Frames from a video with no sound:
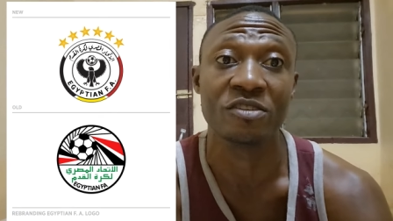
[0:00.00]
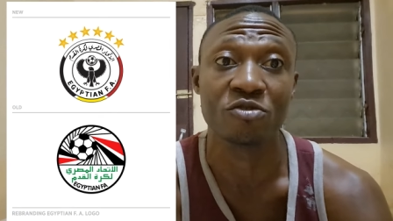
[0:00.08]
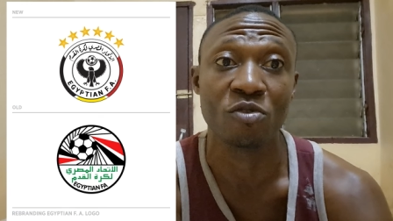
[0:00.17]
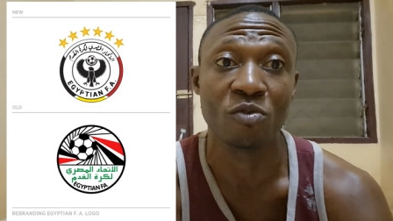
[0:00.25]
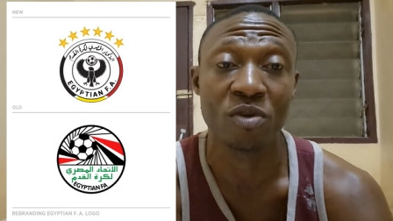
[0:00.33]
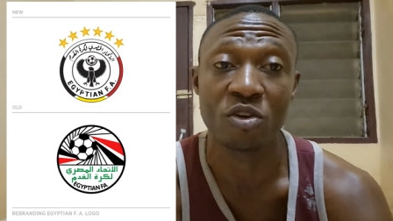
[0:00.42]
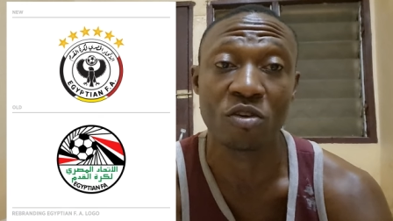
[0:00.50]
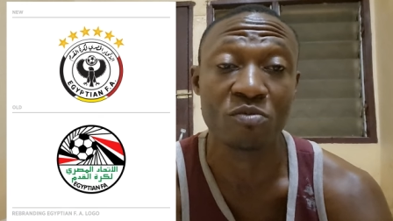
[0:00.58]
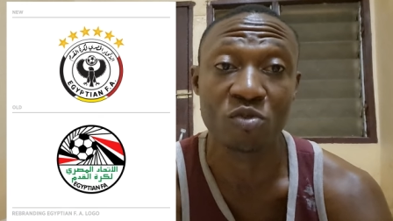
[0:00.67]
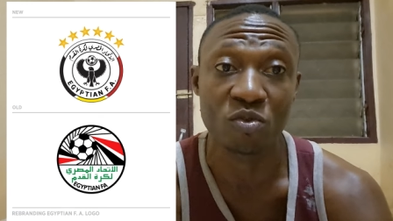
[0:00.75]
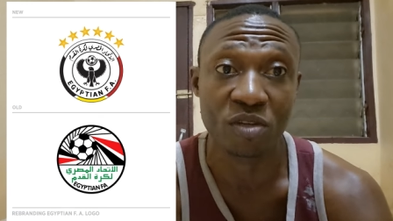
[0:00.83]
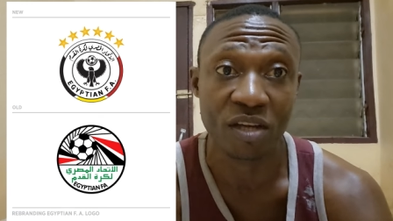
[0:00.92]
So when it comes
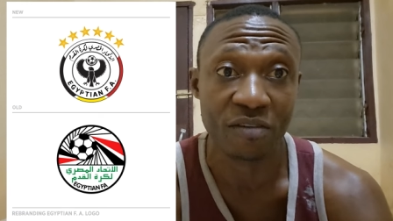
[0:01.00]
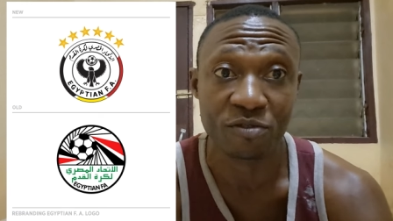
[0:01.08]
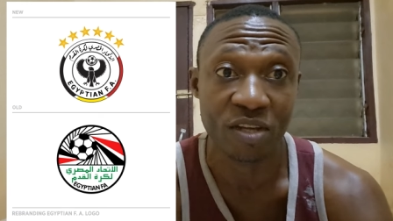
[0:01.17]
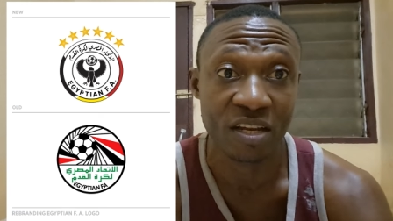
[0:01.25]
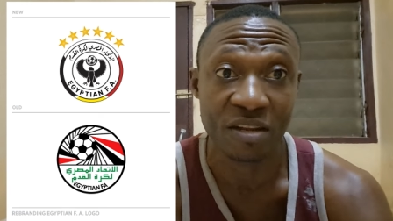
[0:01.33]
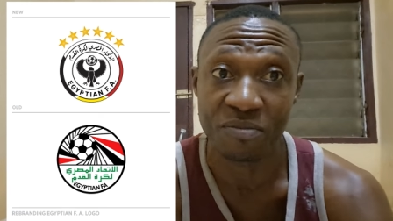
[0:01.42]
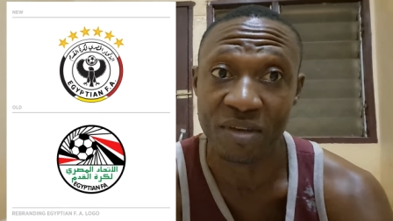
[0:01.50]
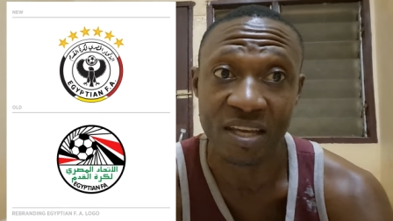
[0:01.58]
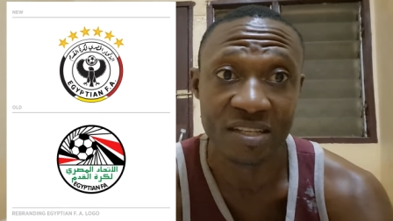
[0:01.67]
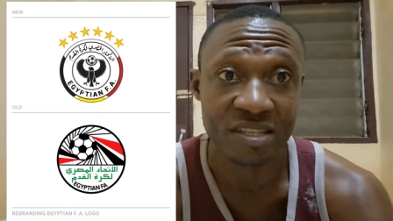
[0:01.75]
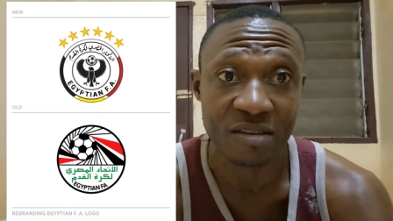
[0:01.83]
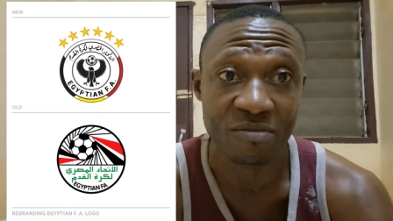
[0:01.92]
to the CAF, they are the
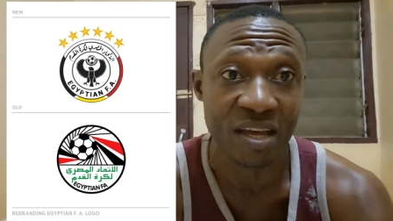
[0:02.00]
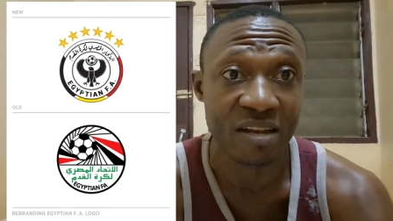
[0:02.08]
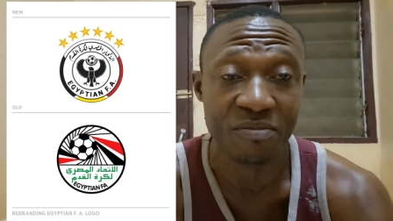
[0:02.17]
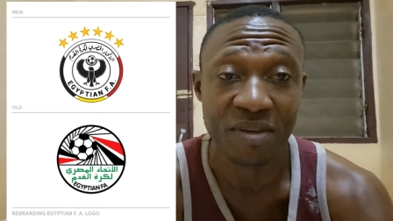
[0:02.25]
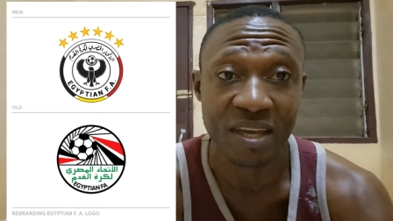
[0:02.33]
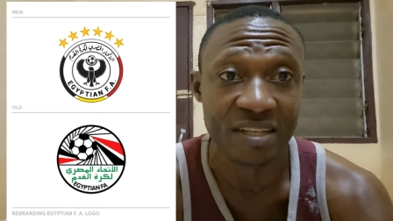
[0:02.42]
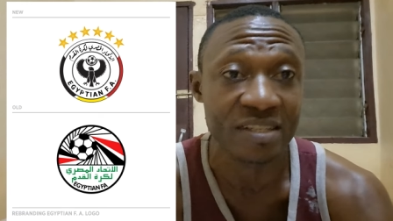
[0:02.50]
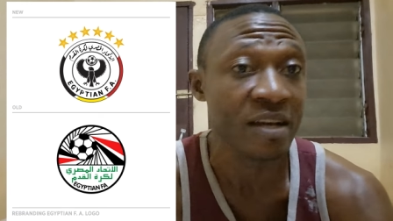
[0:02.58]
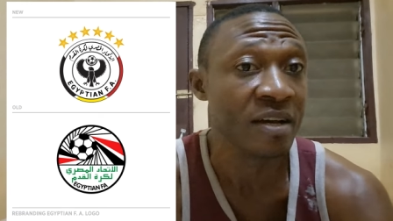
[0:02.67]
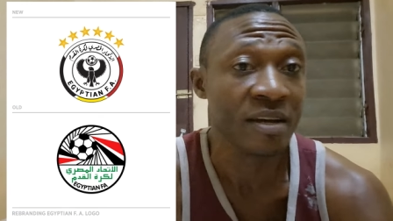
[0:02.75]
biggest name. They are the biggest